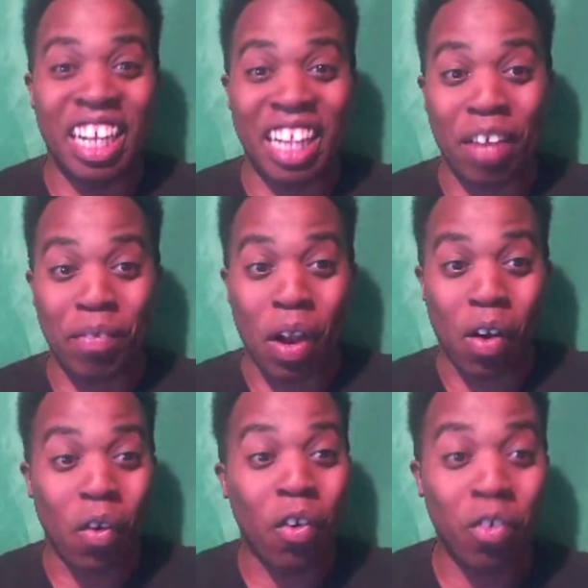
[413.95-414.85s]
Like, my
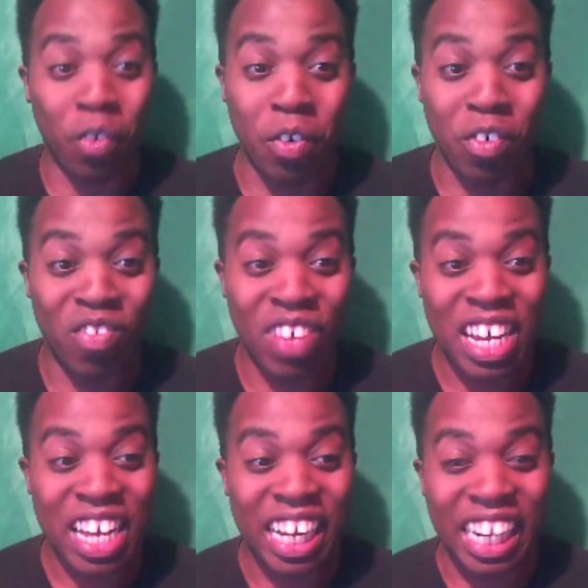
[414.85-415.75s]
whole room
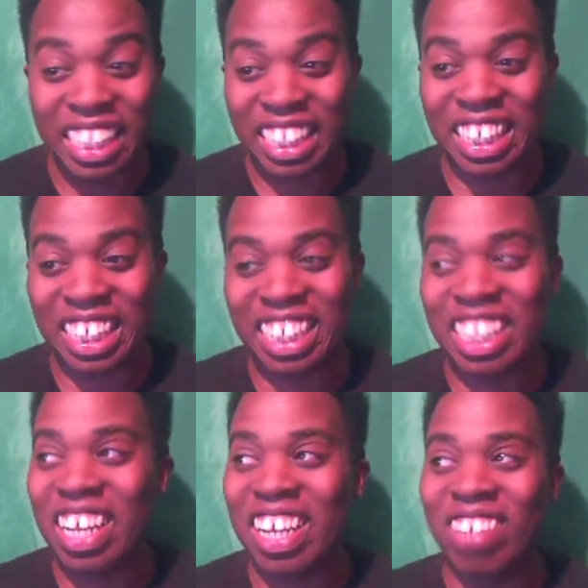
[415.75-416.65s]
is just
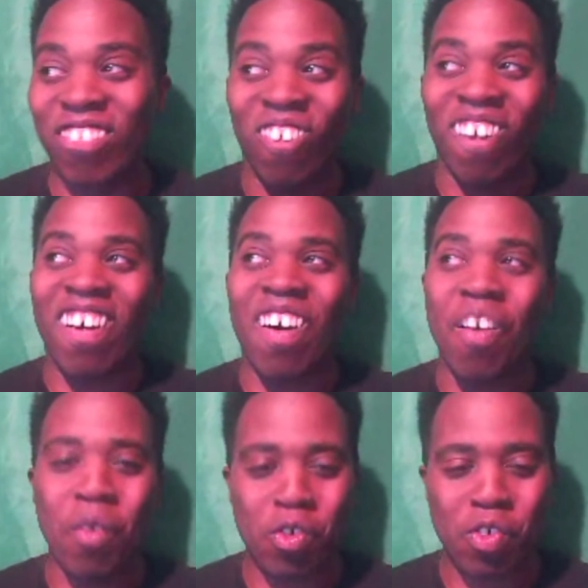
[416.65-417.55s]

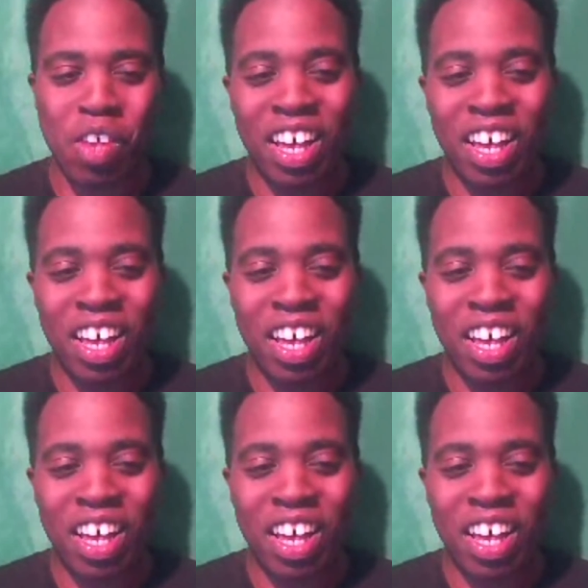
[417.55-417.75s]
almost,